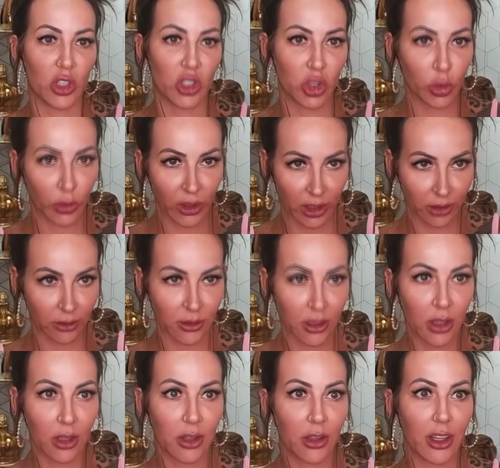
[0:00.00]
doing
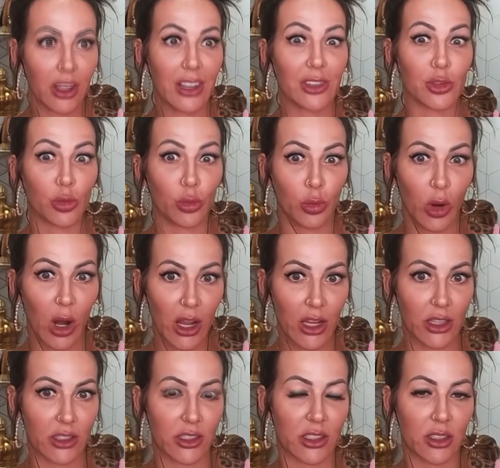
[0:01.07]
is
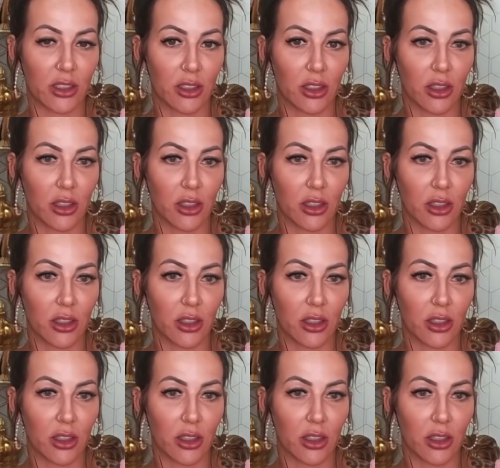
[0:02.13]
right,